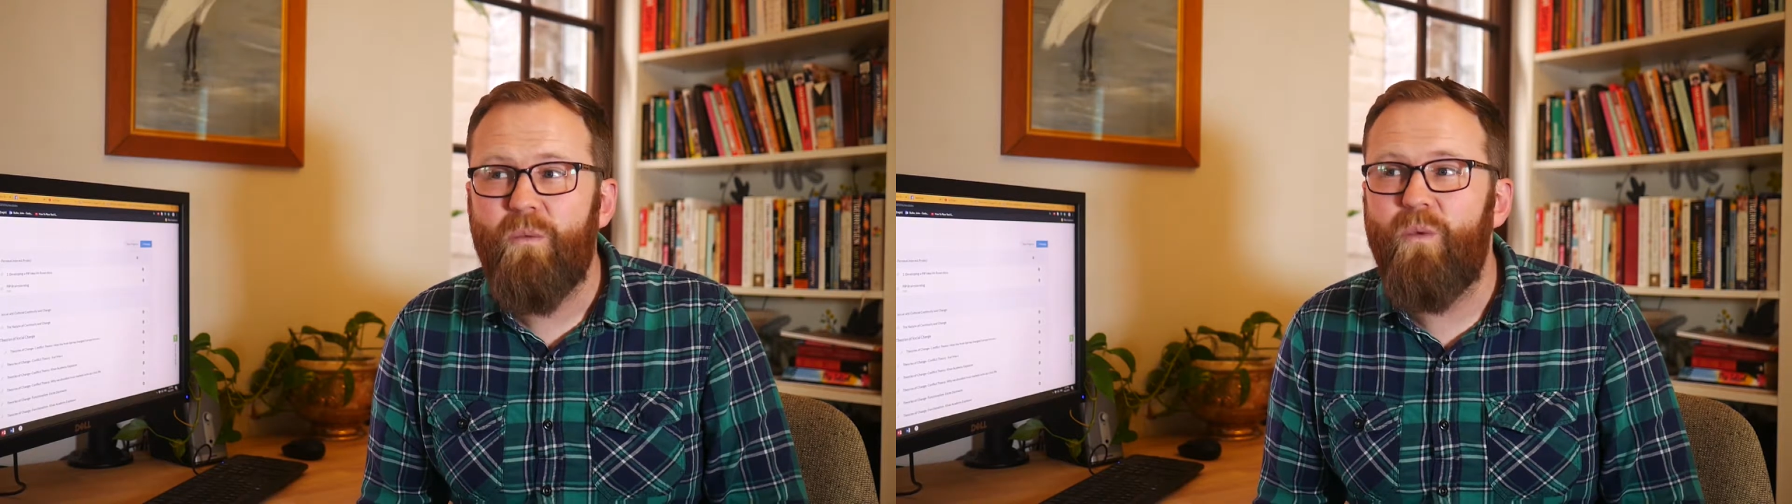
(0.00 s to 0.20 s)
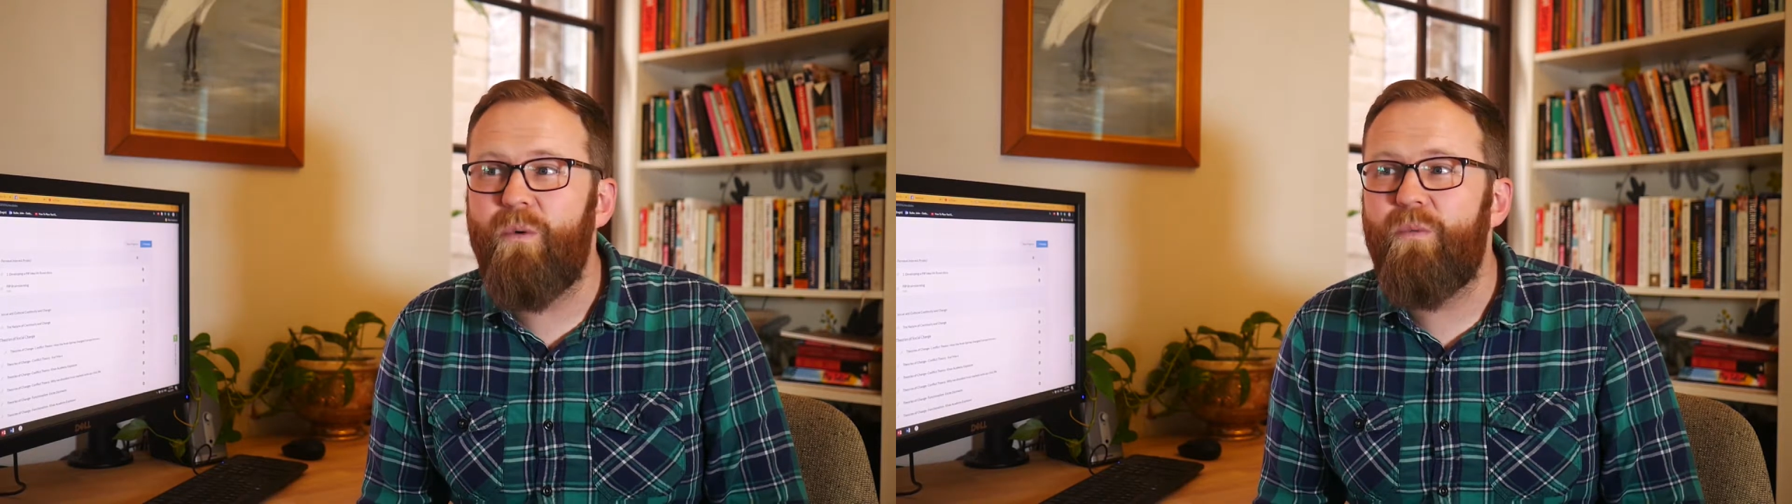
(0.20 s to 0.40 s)

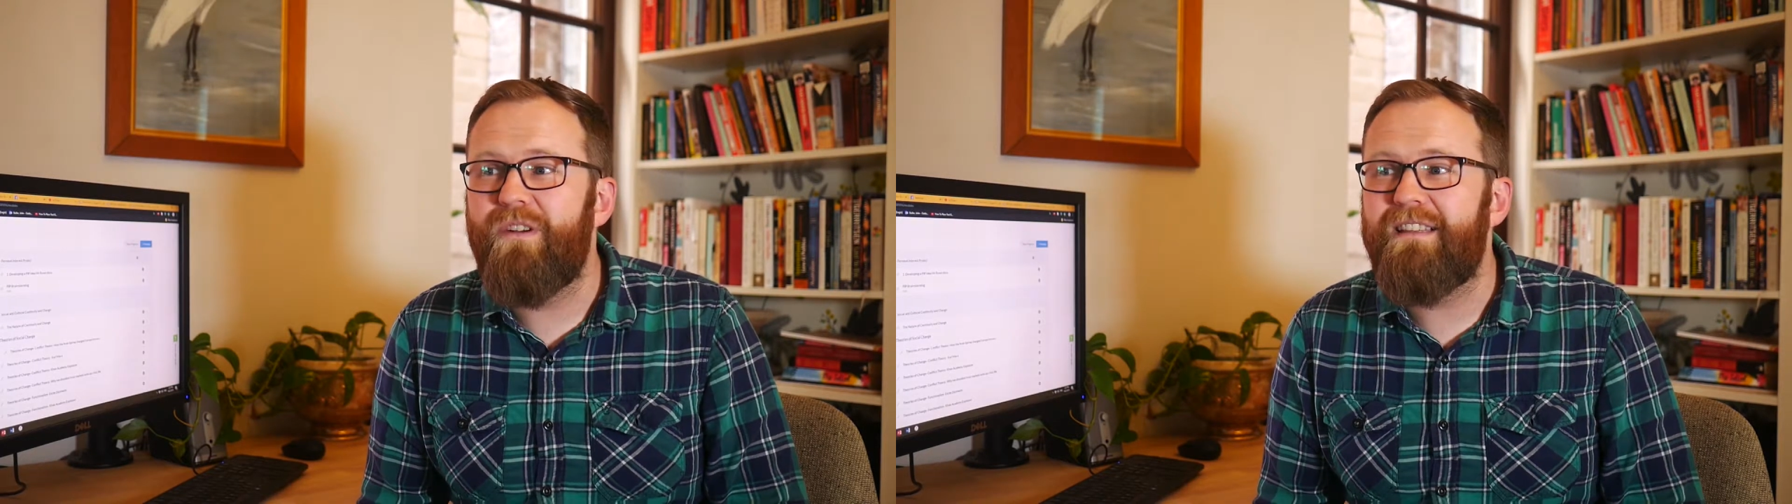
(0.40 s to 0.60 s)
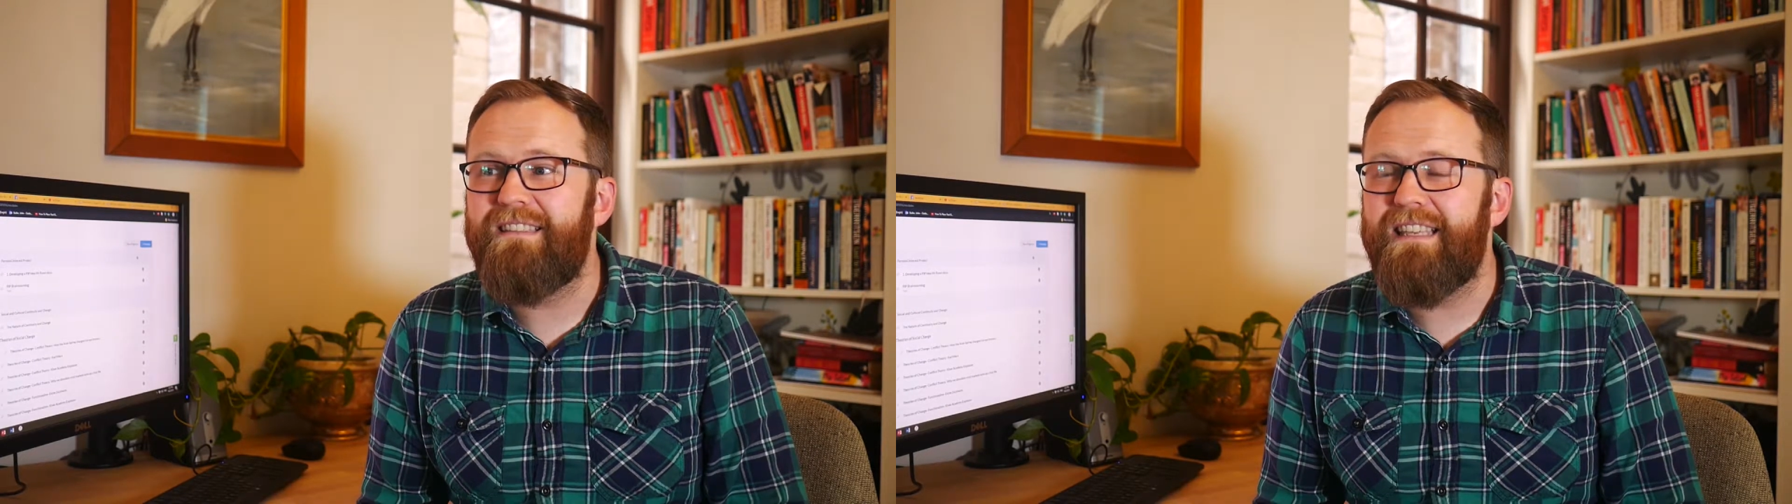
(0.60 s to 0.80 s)
what we
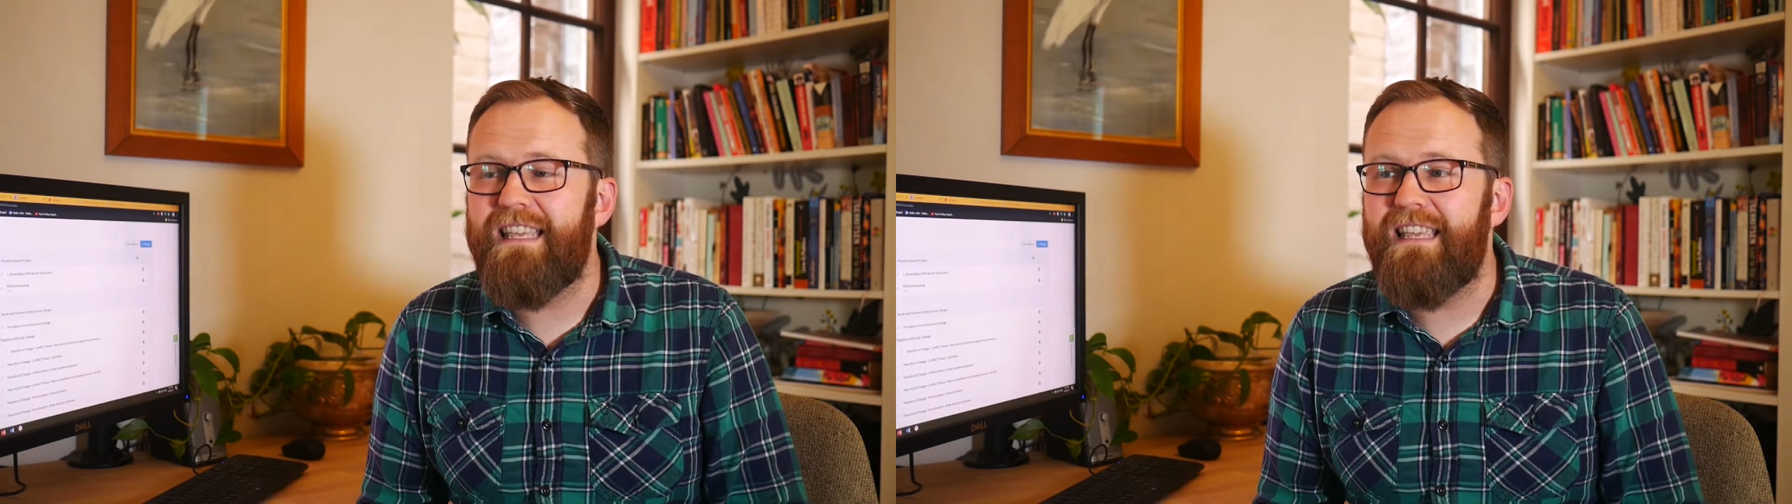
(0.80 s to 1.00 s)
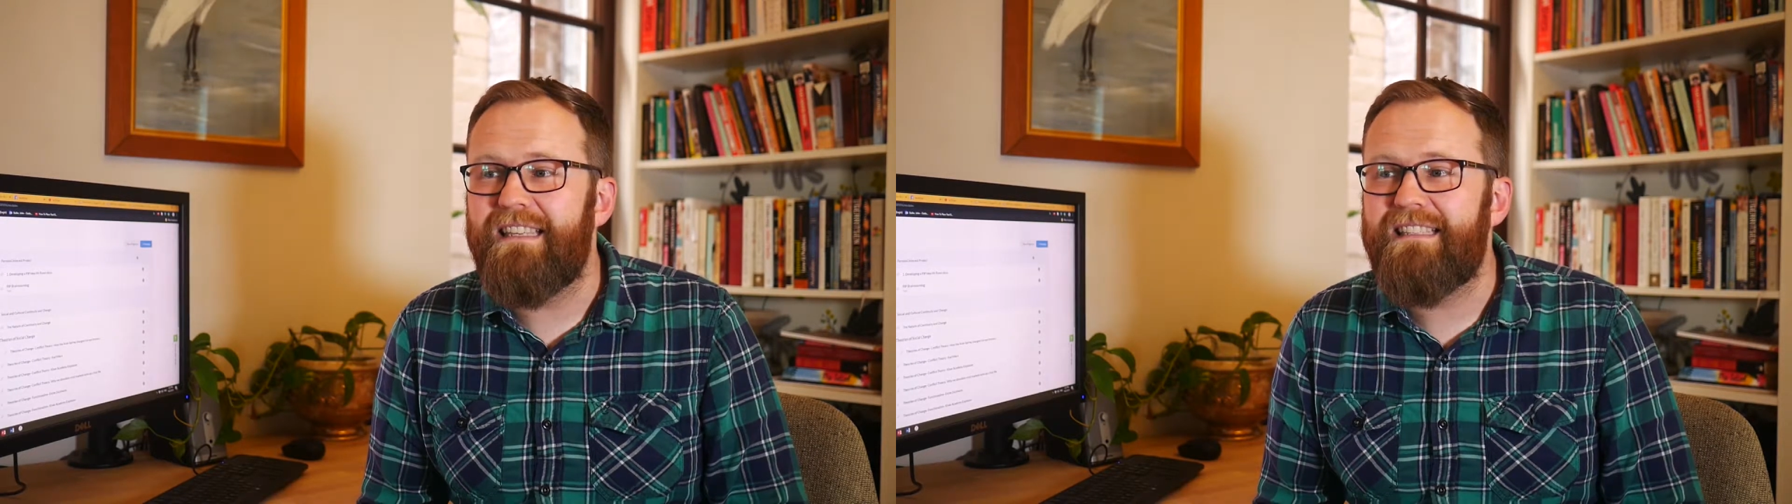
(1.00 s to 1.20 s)
want to
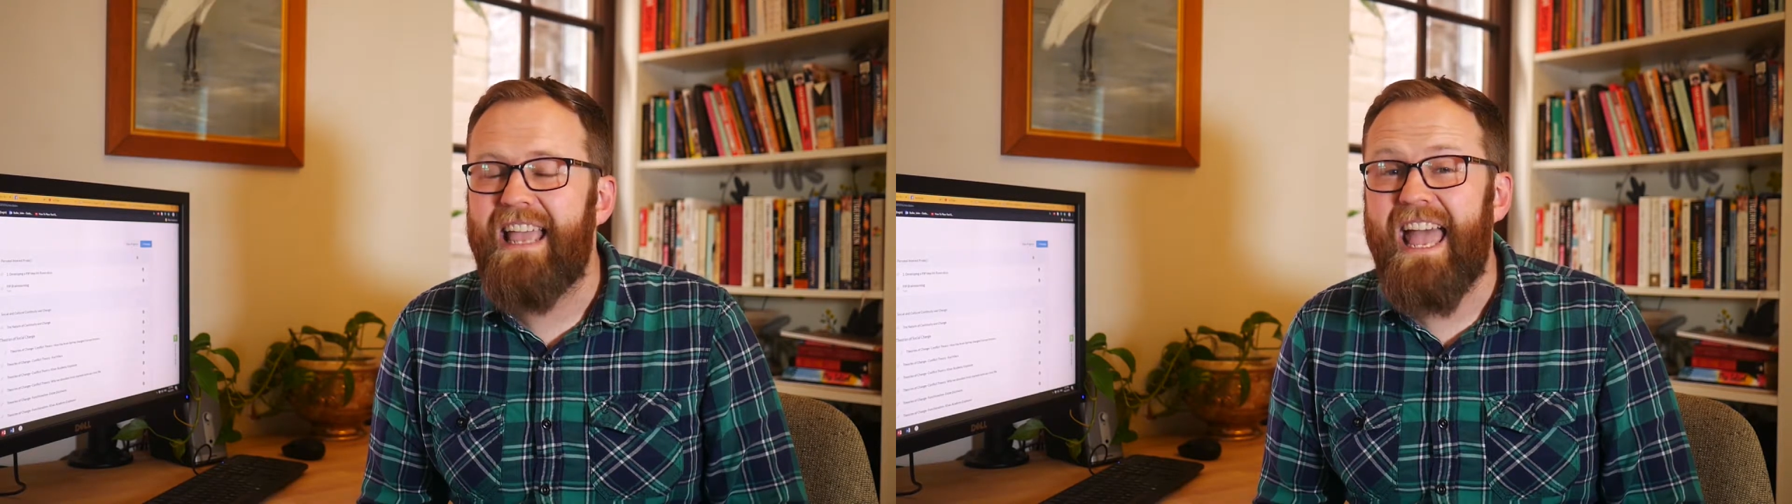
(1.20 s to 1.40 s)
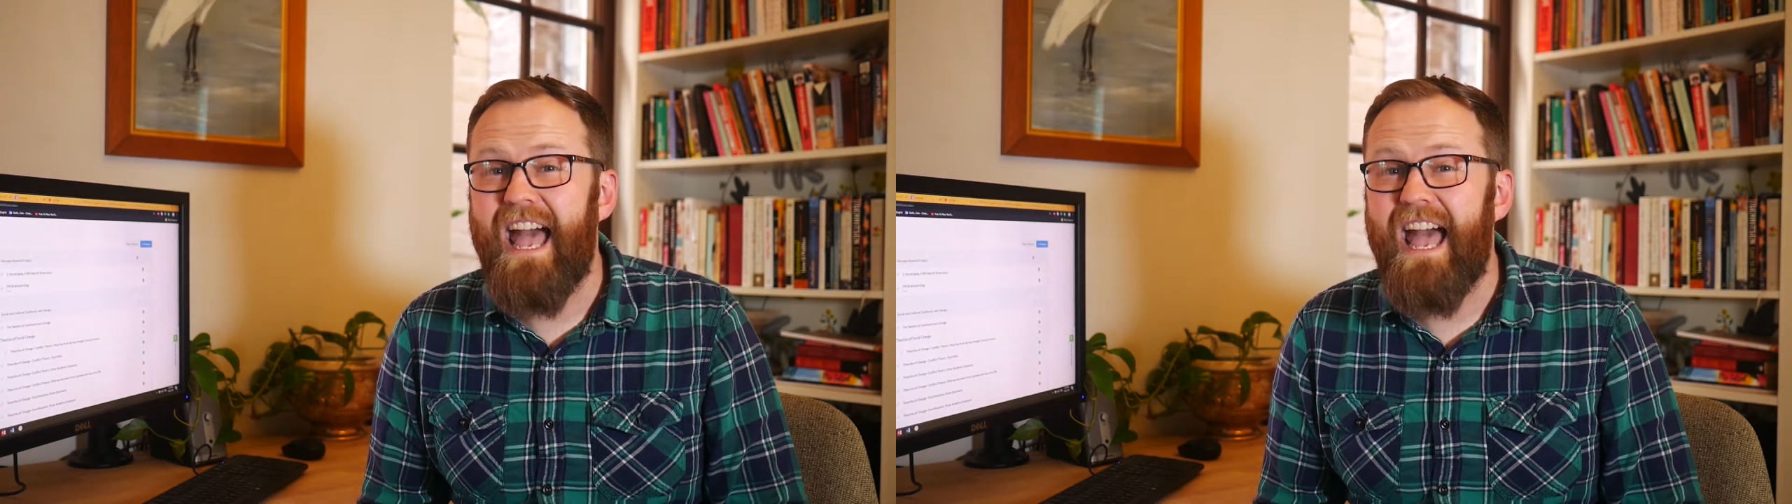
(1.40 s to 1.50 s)
see is